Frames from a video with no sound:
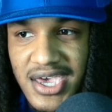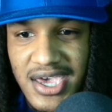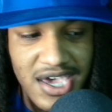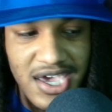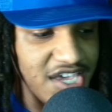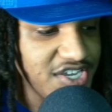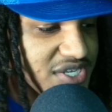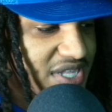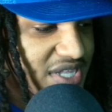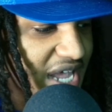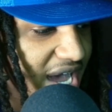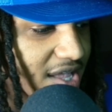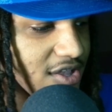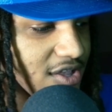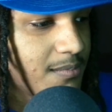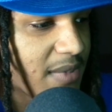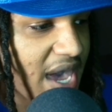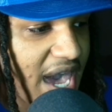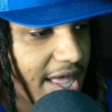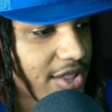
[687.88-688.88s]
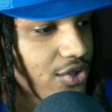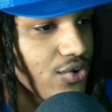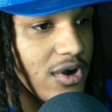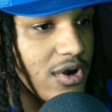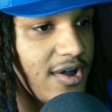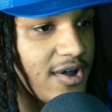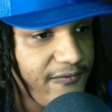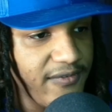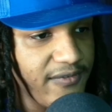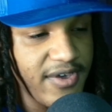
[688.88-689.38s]
it's not a matter
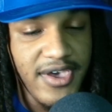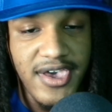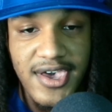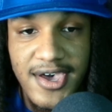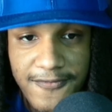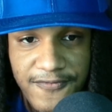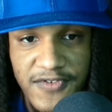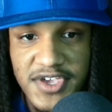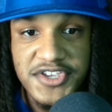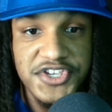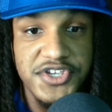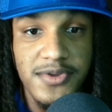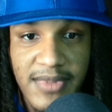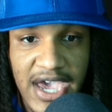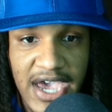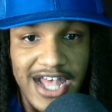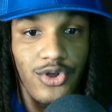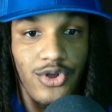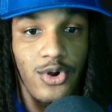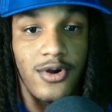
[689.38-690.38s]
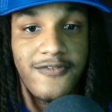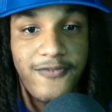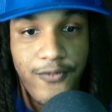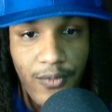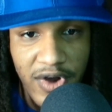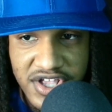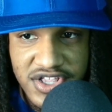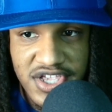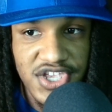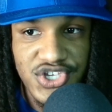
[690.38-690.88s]
of if, it's a matter of
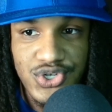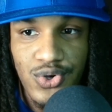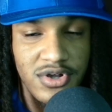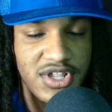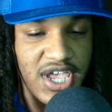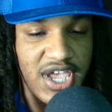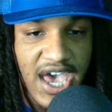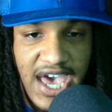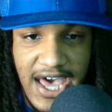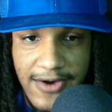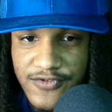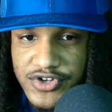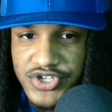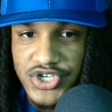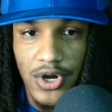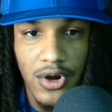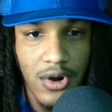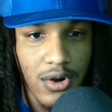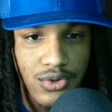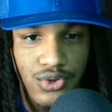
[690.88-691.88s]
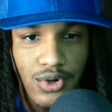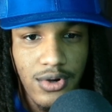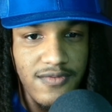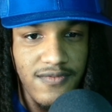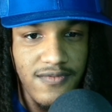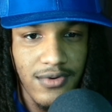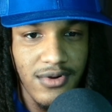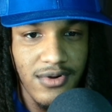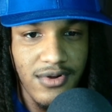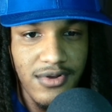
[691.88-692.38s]
when he's going to have a
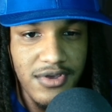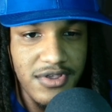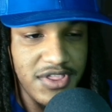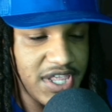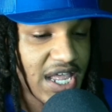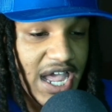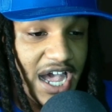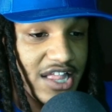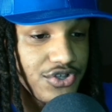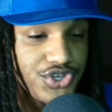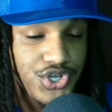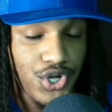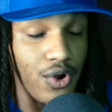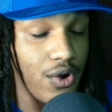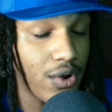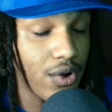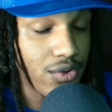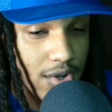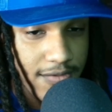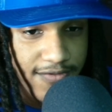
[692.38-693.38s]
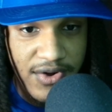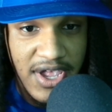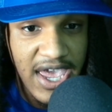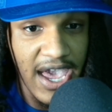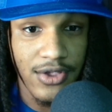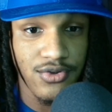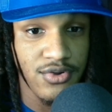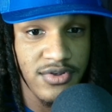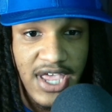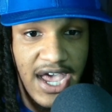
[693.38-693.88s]
turnover. They got a turnover
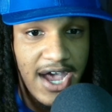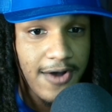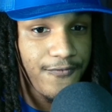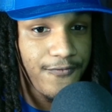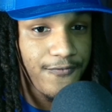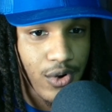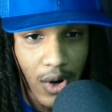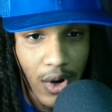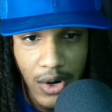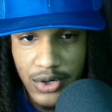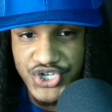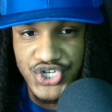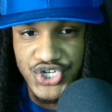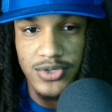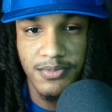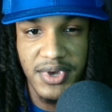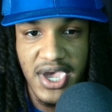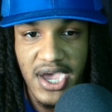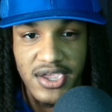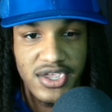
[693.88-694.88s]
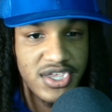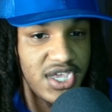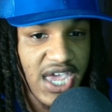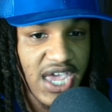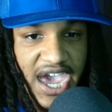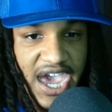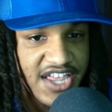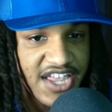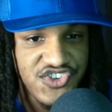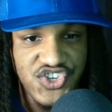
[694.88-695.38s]
counter now for Carson Beck. He
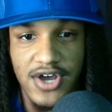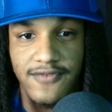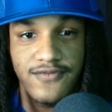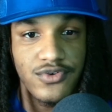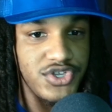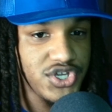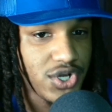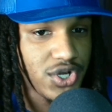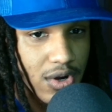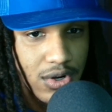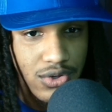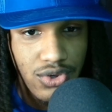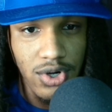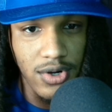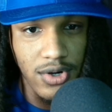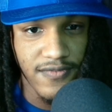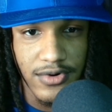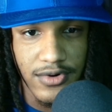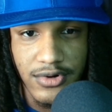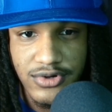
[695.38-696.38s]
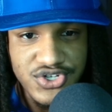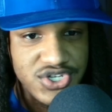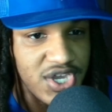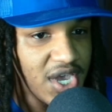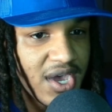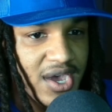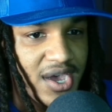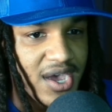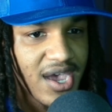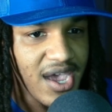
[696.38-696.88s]
had several turnovers
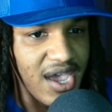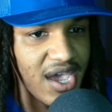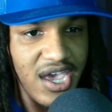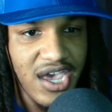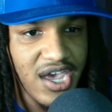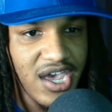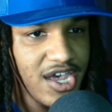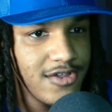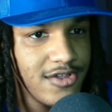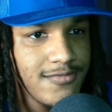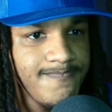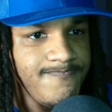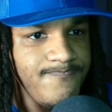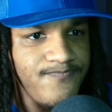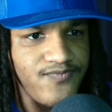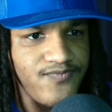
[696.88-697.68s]
in